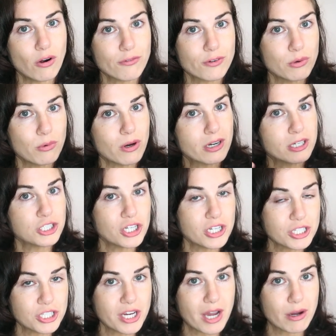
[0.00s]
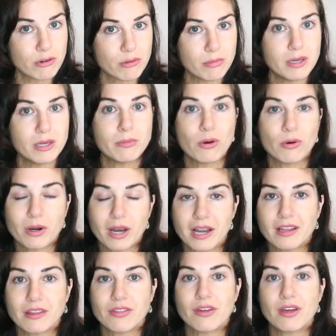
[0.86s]
or if you want to chit chat with me about
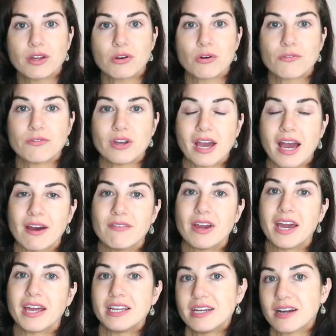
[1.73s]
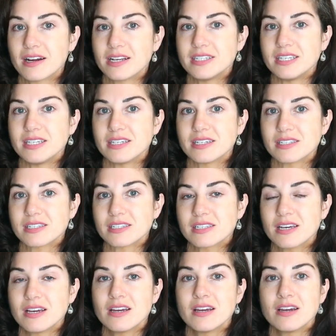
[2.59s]
anything, or if you have any
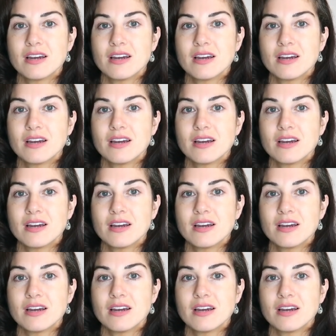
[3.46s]
ideas